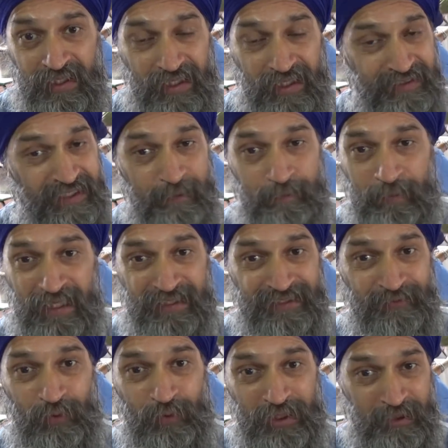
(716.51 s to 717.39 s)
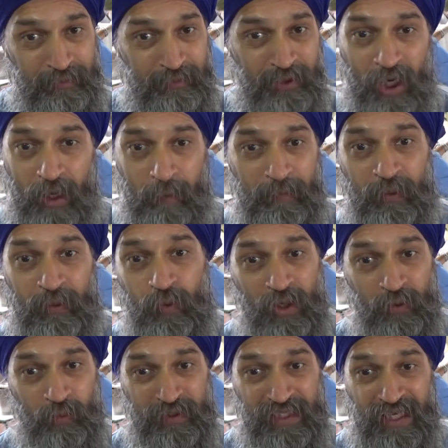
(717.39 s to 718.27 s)
A Sikh place of worship can't be
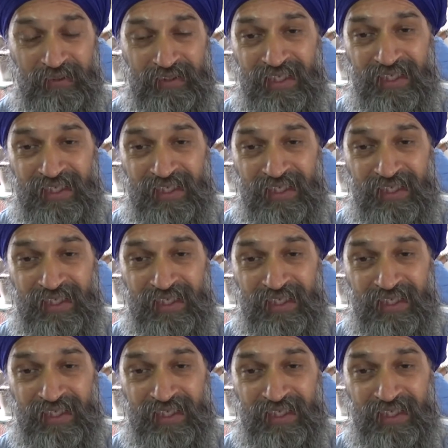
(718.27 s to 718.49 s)
one without